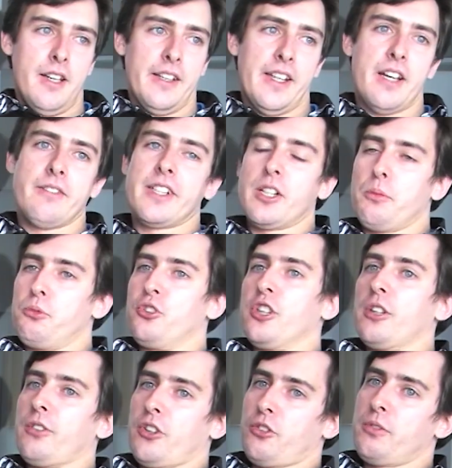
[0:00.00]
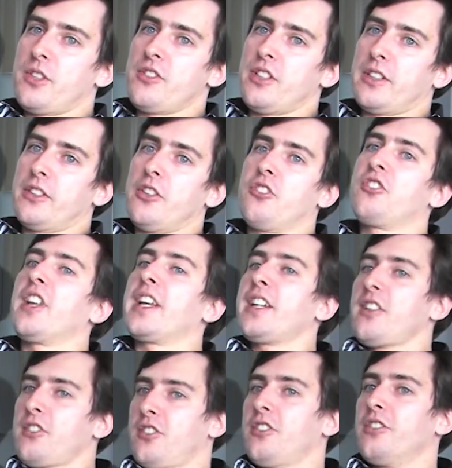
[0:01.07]
and having observers, which are the
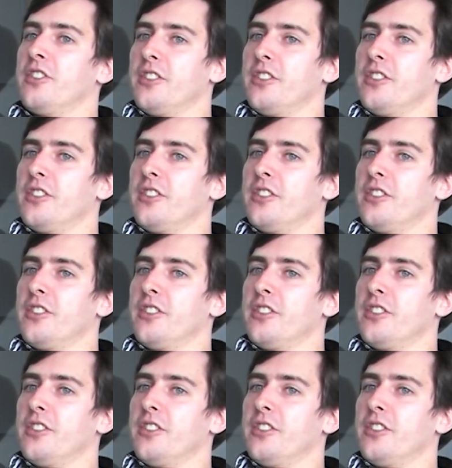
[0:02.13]
sinks,